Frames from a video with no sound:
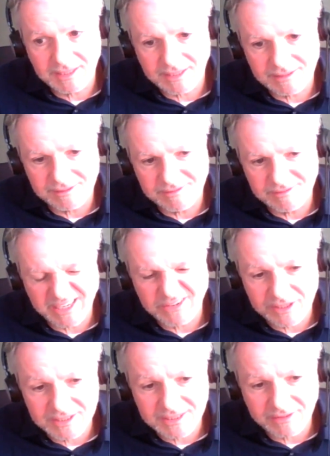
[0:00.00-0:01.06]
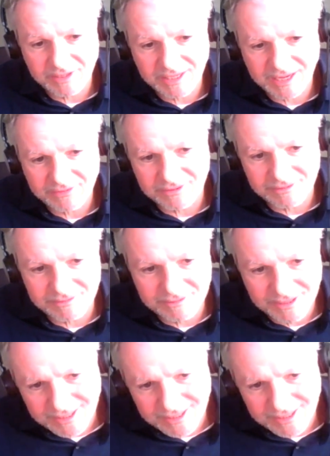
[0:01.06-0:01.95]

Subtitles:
that increasingly we have to